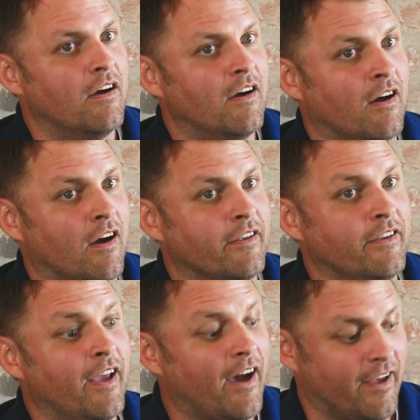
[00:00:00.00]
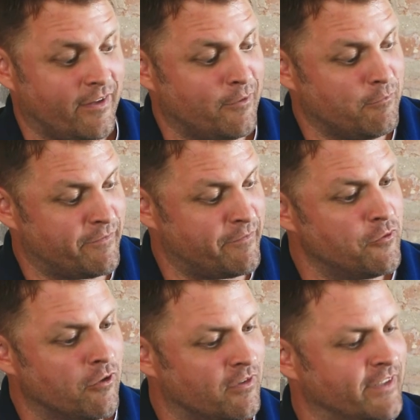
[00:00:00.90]
Yeah, I think it went from
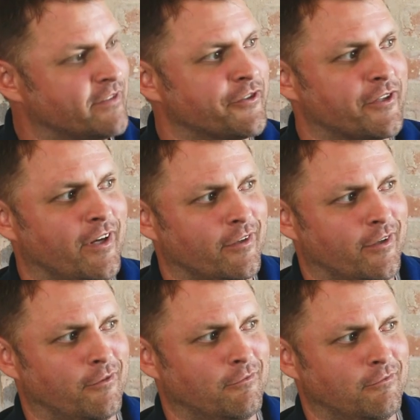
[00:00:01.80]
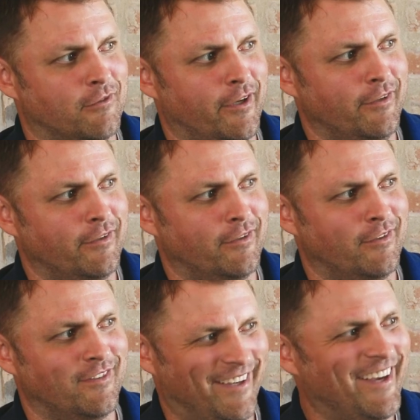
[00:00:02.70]
New Orleans to Chicago, right?
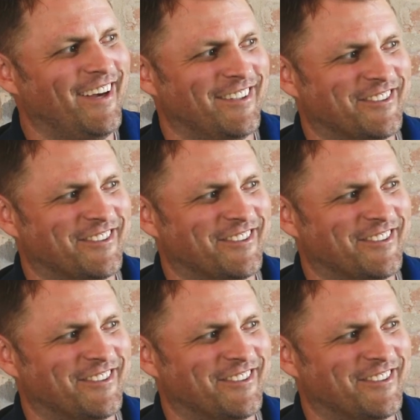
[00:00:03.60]
Yeah?